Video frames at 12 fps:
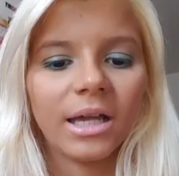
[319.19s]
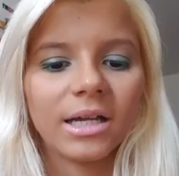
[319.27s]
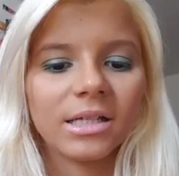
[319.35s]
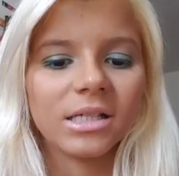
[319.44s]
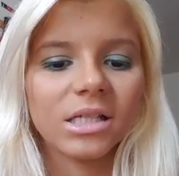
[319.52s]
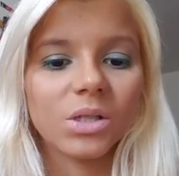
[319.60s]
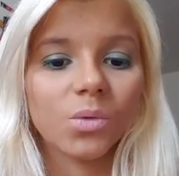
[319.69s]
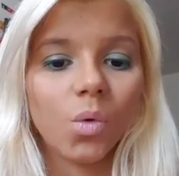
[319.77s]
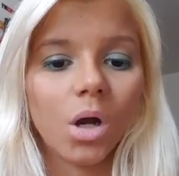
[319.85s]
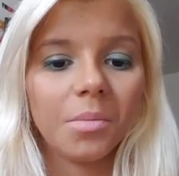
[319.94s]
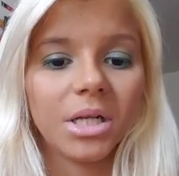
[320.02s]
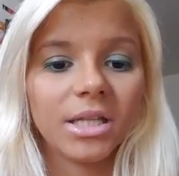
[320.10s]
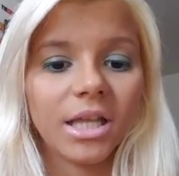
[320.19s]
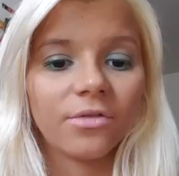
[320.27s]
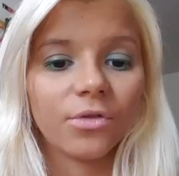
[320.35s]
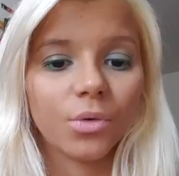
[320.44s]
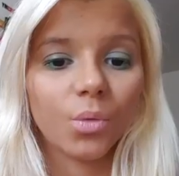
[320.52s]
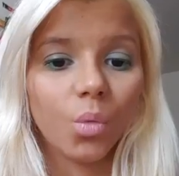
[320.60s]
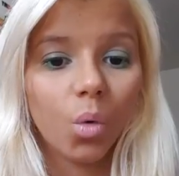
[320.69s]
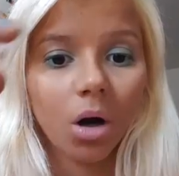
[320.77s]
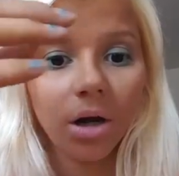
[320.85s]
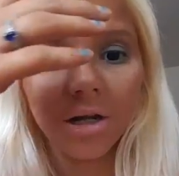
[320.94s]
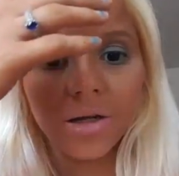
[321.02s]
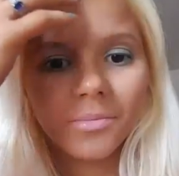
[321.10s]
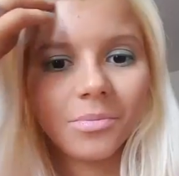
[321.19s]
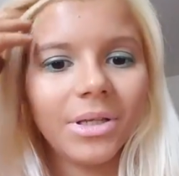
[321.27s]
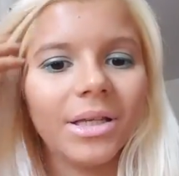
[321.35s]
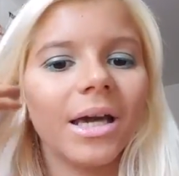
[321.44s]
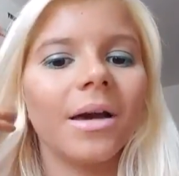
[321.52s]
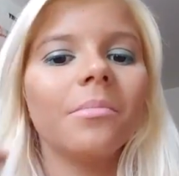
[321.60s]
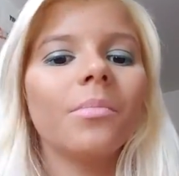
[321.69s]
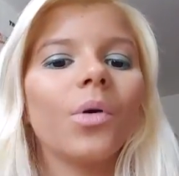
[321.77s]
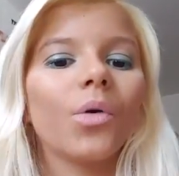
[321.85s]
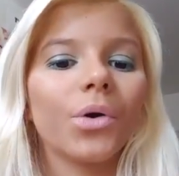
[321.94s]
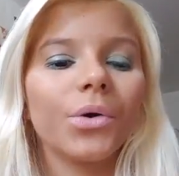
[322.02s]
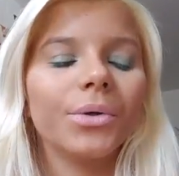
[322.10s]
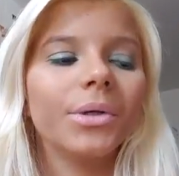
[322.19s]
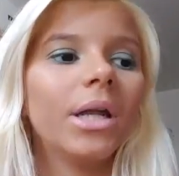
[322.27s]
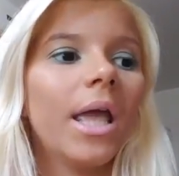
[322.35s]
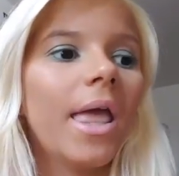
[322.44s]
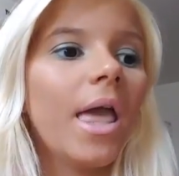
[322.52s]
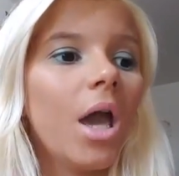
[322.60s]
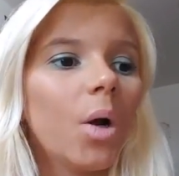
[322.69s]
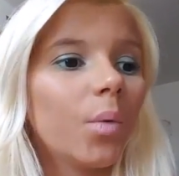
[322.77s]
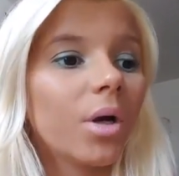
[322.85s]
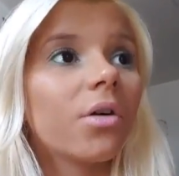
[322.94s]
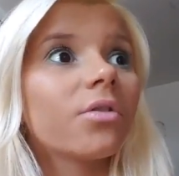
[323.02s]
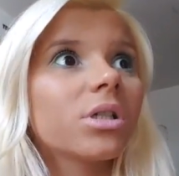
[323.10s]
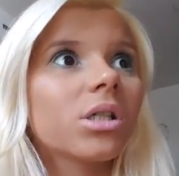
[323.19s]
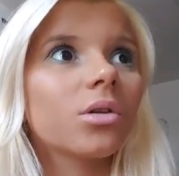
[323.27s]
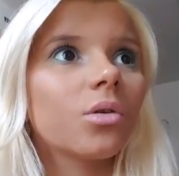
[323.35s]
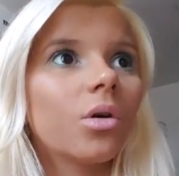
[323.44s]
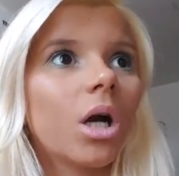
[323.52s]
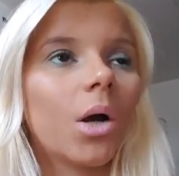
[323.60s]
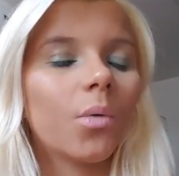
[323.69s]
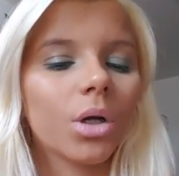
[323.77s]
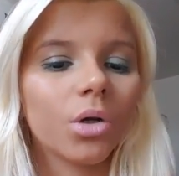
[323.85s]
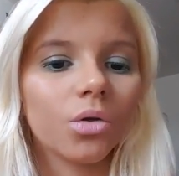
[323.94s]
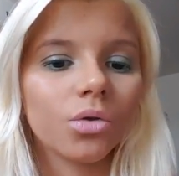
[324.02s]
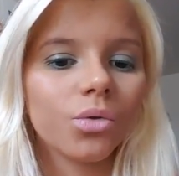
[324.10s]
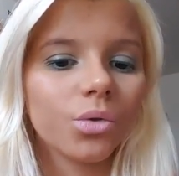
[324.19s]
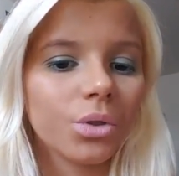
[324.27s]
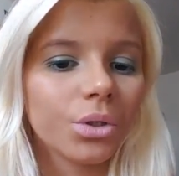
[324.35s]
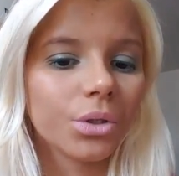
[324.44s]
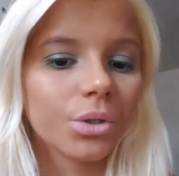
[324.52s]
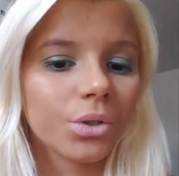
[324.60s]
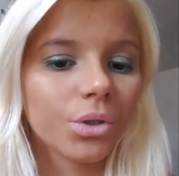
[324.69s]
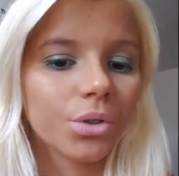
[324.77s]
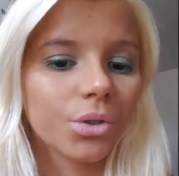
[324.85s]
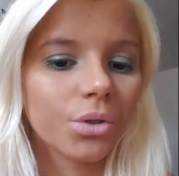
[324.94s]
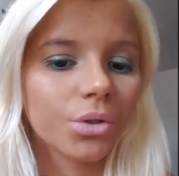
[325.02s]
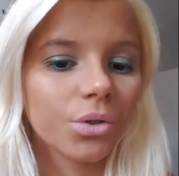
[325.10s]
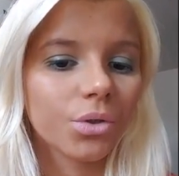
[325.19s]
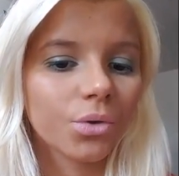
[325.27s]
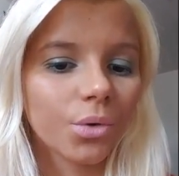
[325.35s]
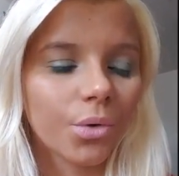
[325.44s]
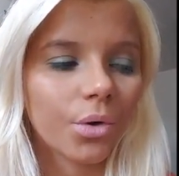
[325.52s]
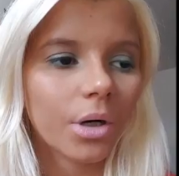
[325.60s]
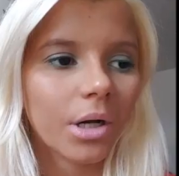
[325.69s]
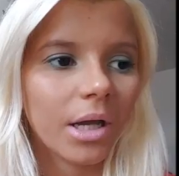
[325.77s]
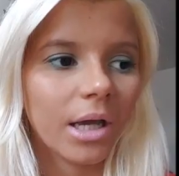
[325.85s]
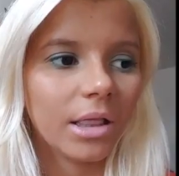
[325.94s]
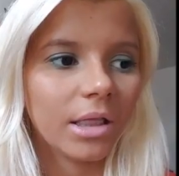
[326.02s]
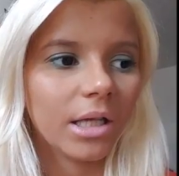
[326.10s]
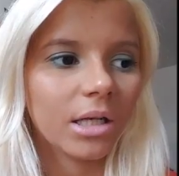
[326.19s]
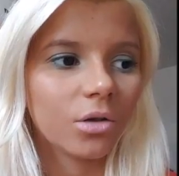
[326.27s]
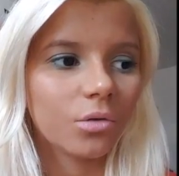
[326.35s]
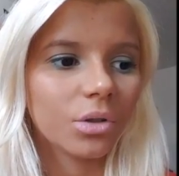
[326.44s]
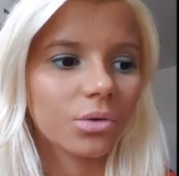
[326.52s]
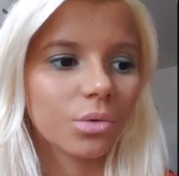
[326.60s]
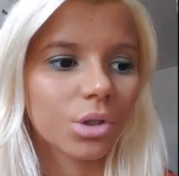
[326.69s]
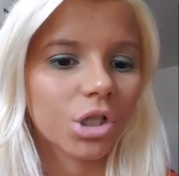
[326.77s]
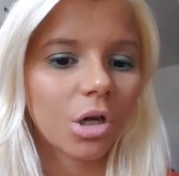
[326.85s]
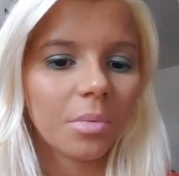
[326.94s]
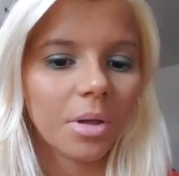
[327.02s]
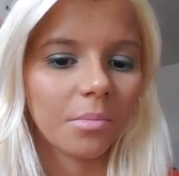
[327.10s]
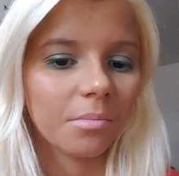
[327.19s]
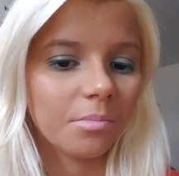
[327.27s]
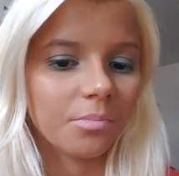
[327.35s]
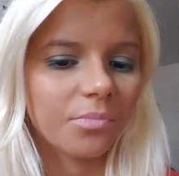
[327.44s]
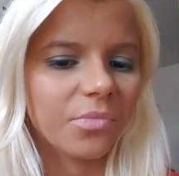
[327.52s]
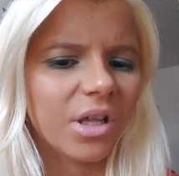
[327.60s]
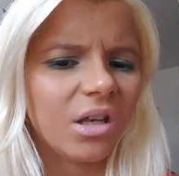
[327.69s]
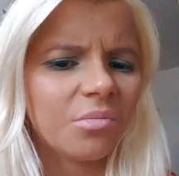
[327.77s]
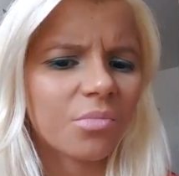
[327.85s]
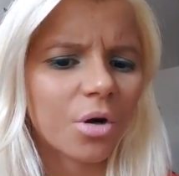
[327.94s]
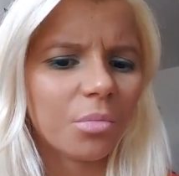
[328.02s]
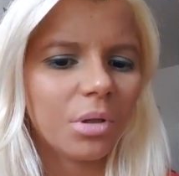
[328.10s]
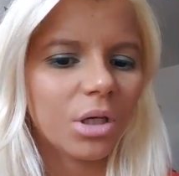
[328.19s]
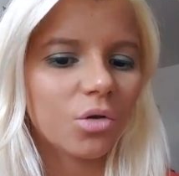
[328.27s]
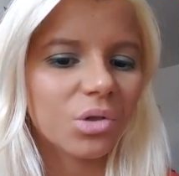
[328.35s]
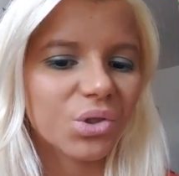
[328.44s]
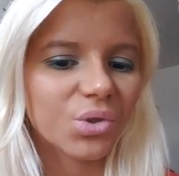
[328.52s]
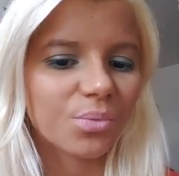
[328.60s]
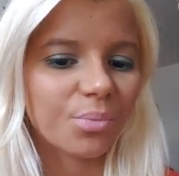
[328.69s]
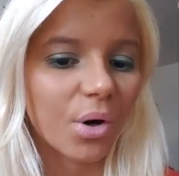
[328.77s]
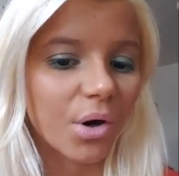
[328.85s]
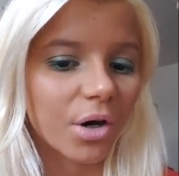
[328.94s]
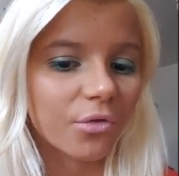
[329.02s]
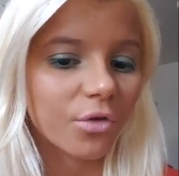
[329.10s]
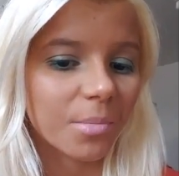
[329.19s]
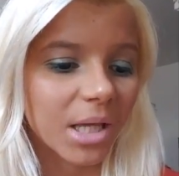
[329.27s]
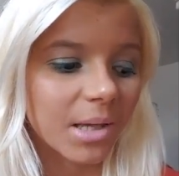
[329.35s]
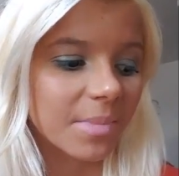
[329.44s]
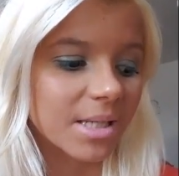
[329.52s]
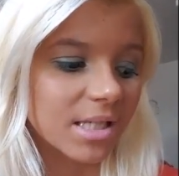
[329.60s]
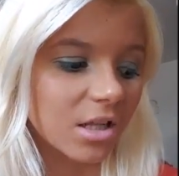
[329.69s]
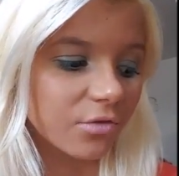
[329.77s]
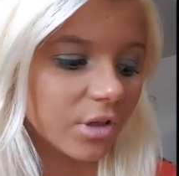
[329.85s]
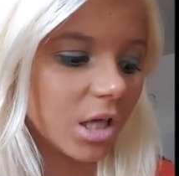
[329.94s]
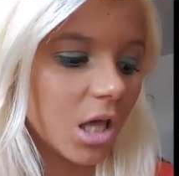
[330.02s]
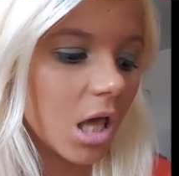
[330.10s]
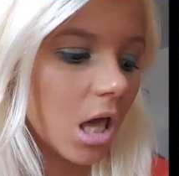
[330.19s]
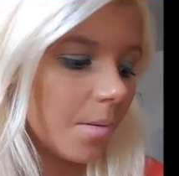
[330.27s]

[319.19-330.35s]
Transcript: Guys, it's one minute after 1 p.m. or noon, whatever, so I want to go to the store and then going to a shop and then probably going to the park for making my selfie.